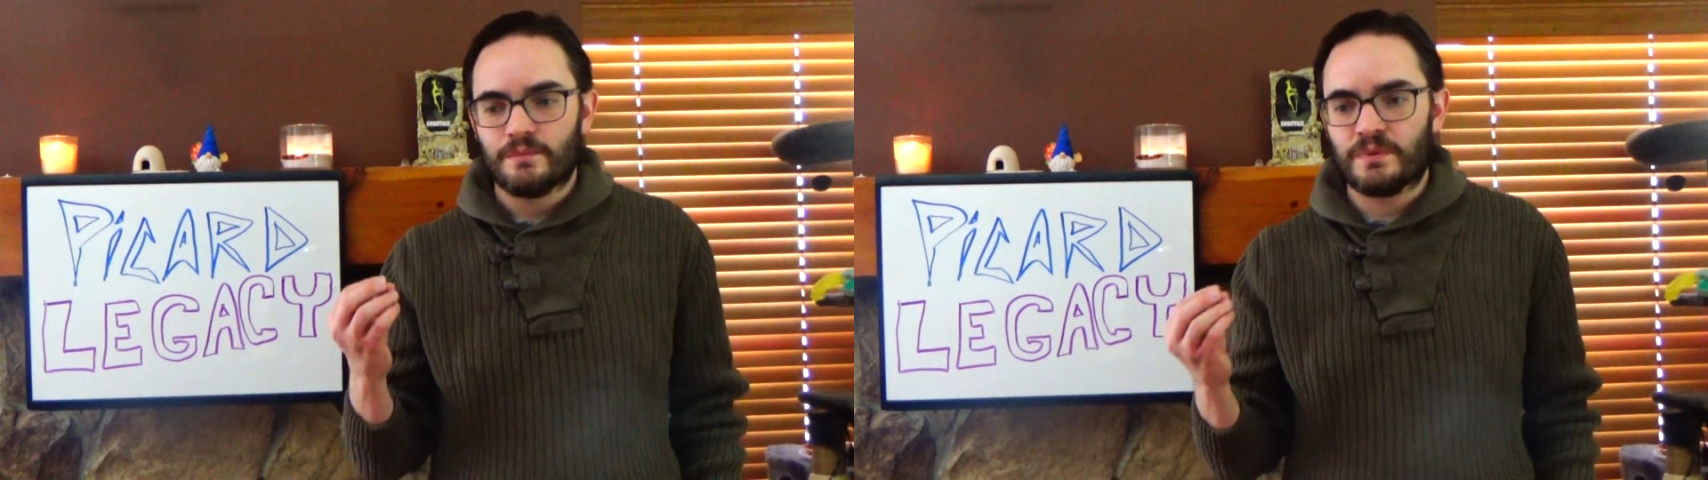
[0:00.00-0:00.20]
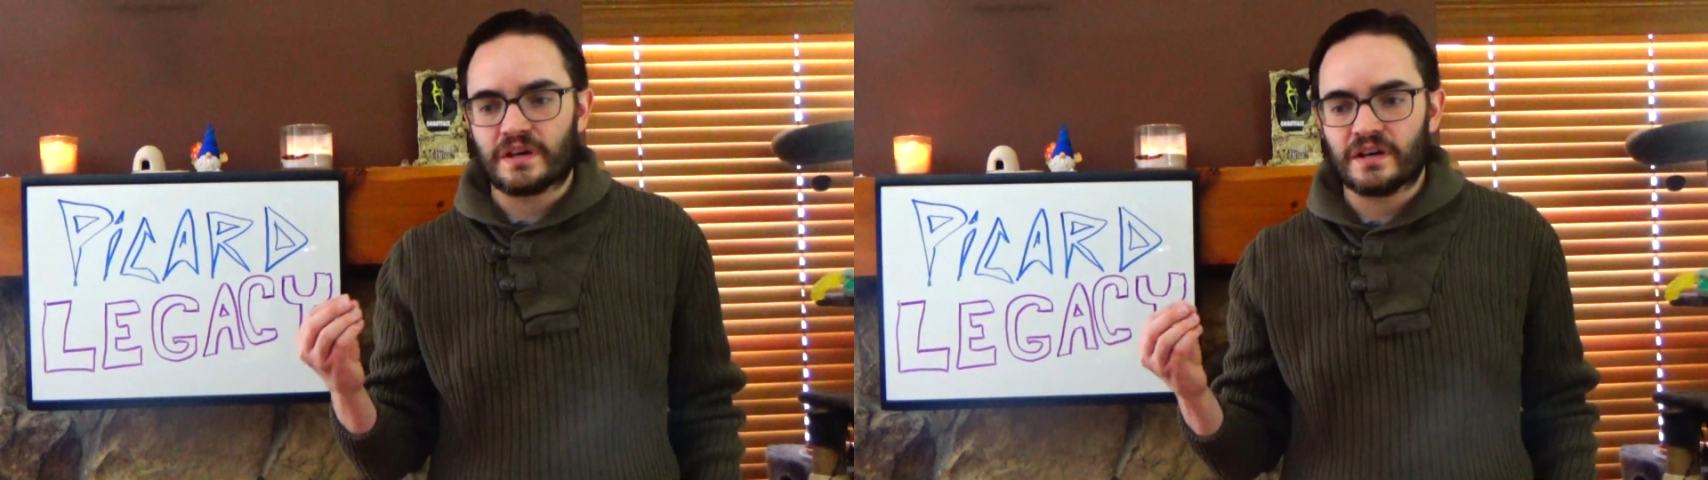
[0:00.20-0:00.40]

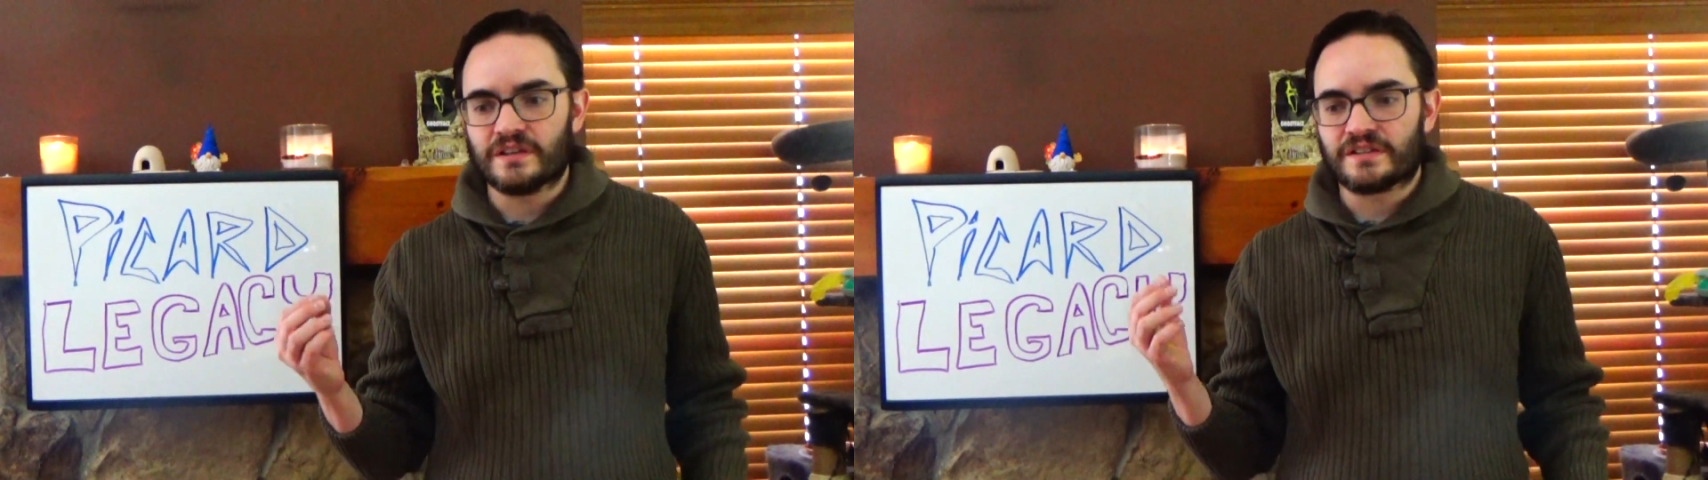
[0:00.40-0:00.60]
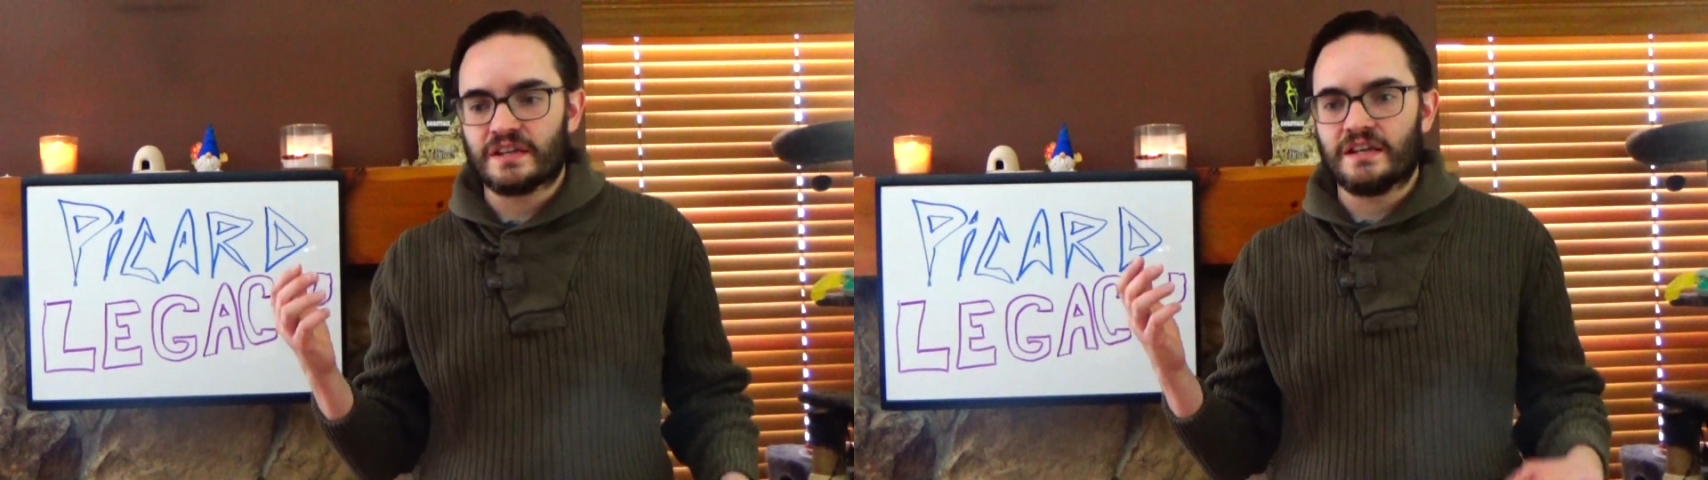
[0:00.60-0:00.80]

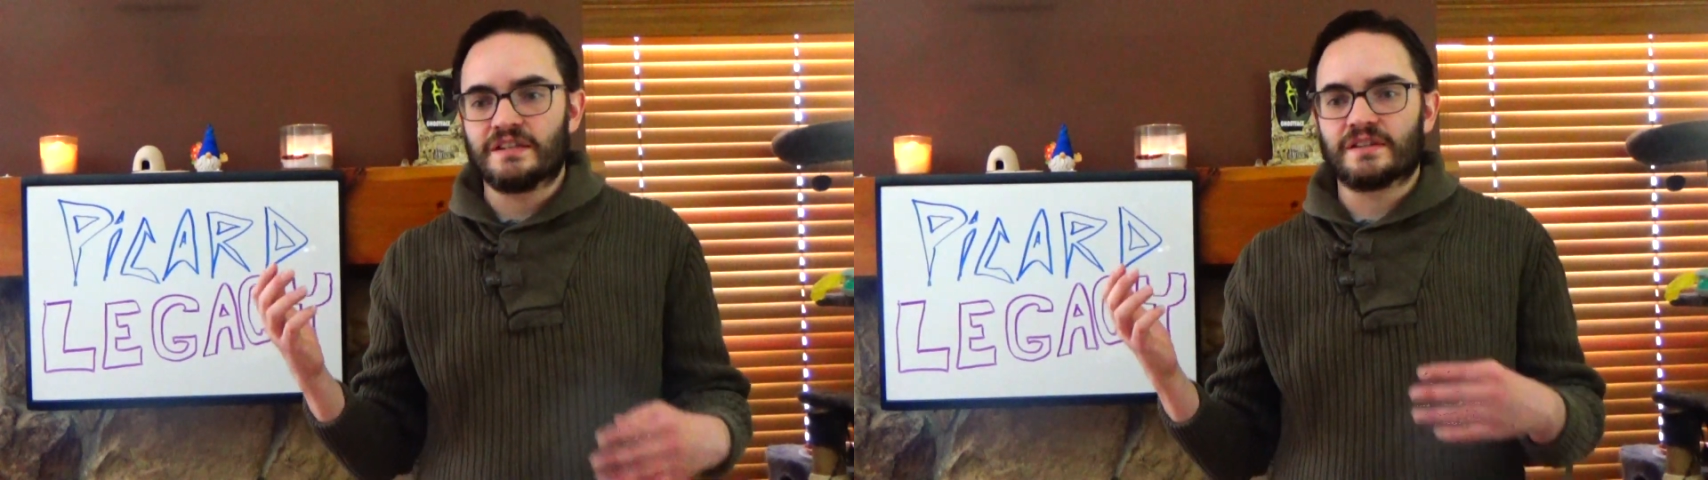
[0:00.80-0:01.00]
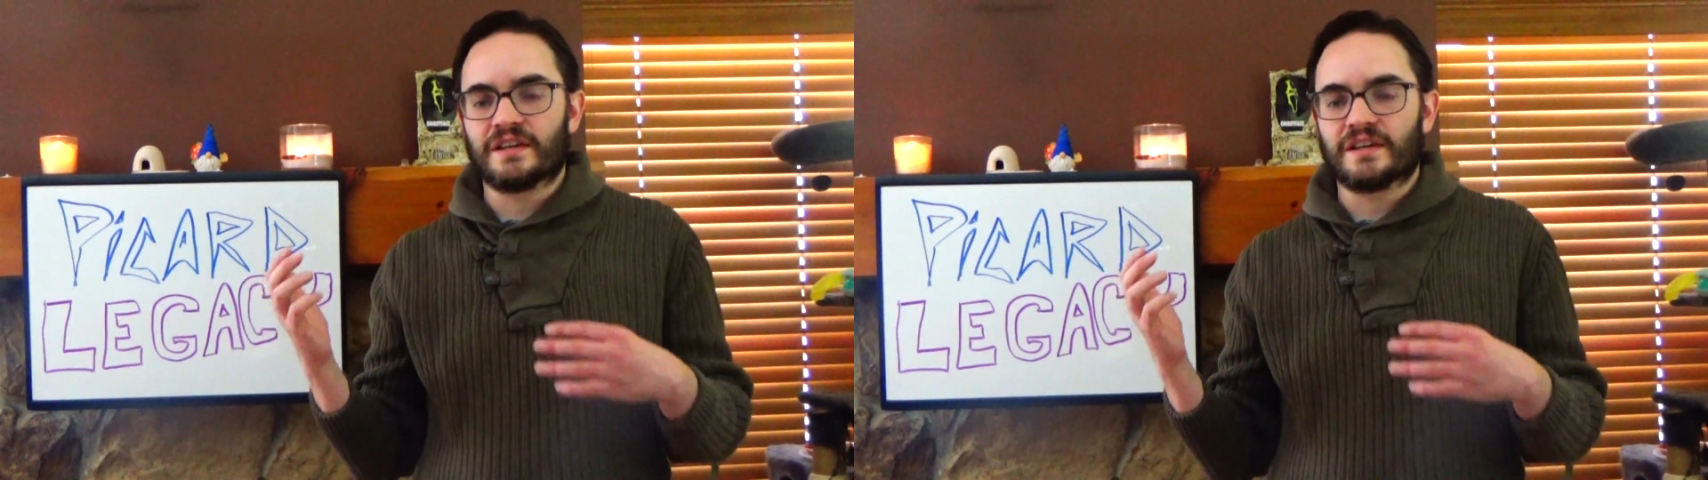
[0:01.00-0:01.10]
because he's